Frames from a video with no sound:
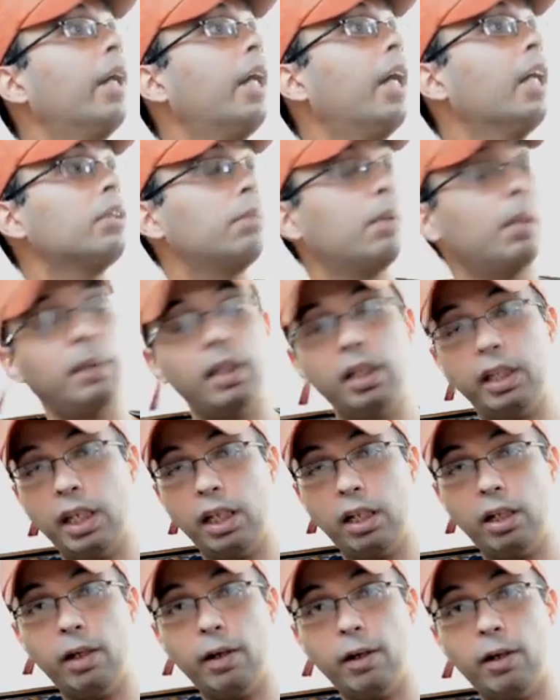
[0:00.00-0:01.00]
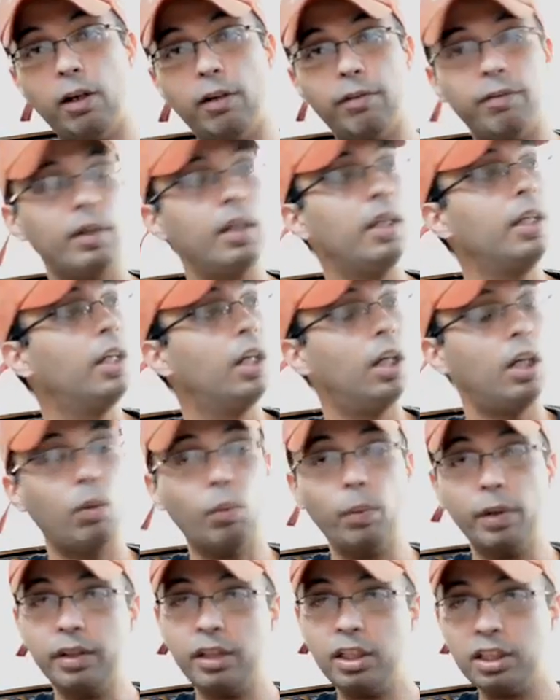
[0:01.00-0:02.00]
hand's probably going to get cut off.
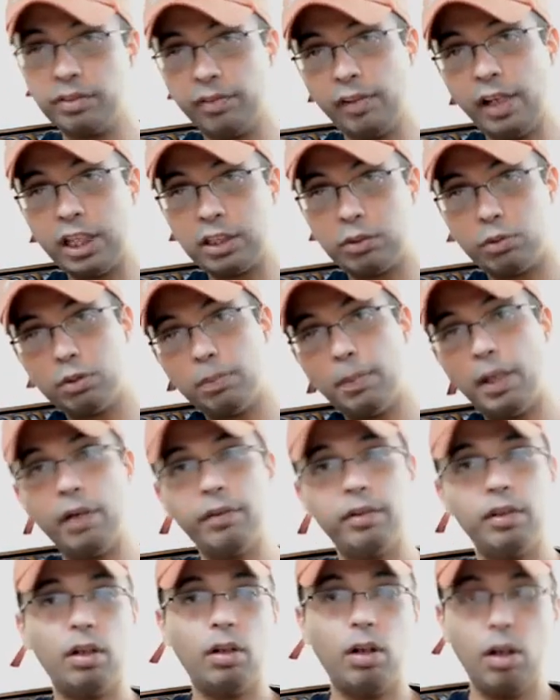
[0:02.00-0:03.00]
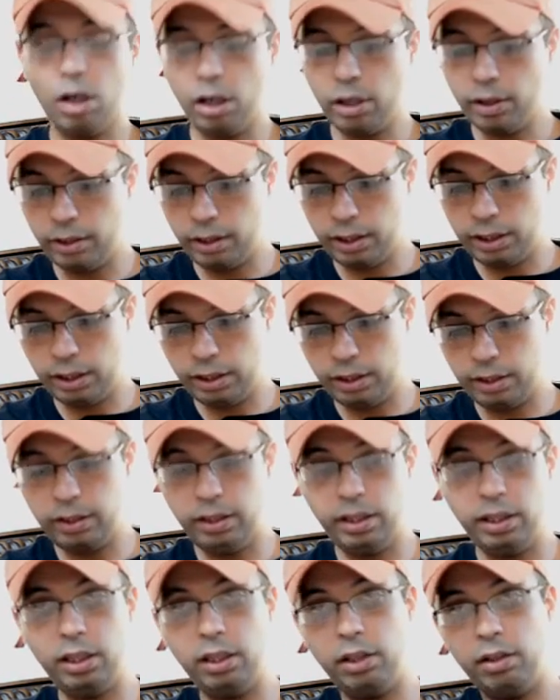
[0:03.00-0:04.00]
When this flash was mounted on
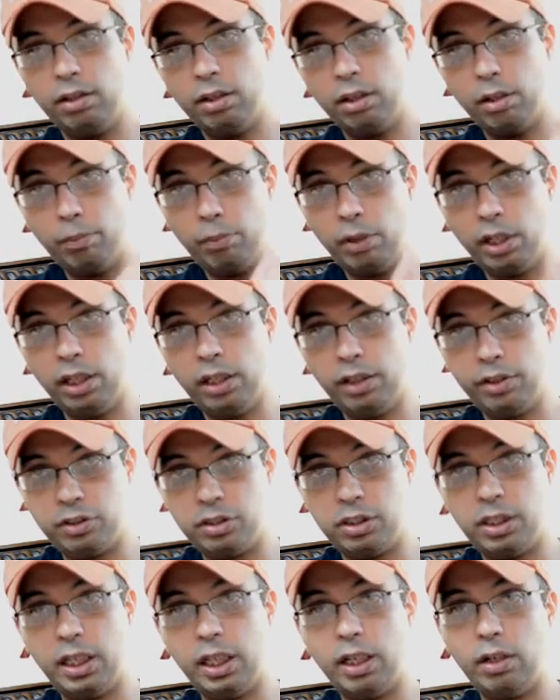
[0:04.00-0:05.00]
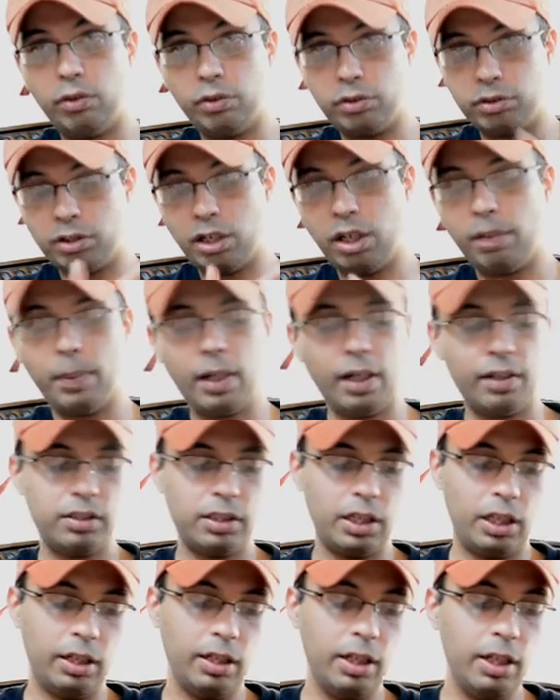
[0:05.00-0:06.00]
the umbrella stand or softbox
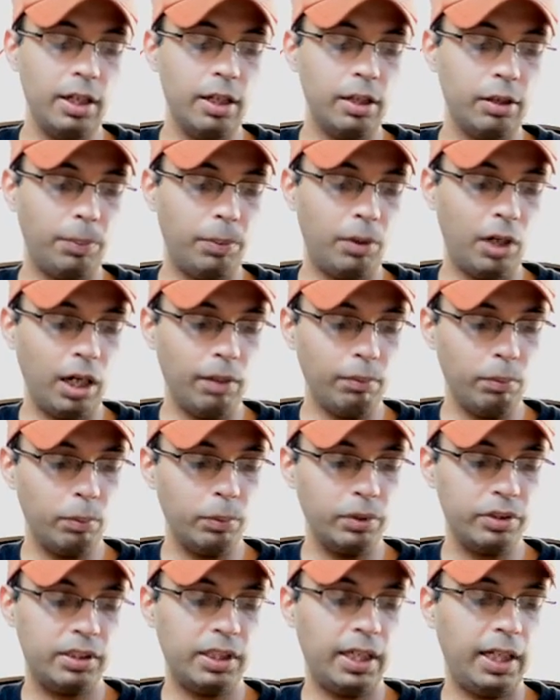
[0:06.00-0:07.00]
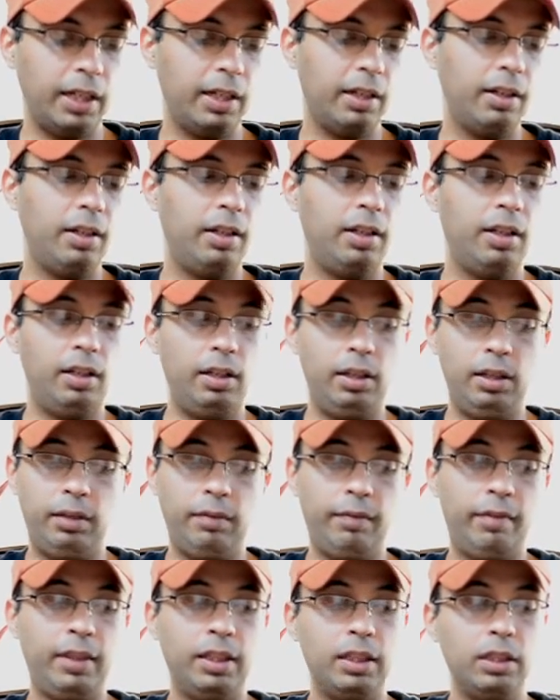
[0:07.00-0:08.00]
stand, the problem was that
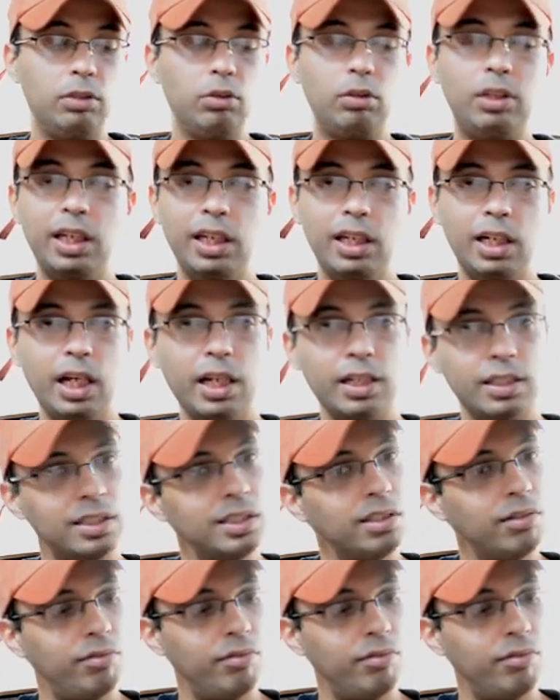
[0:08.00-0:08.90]
you cannot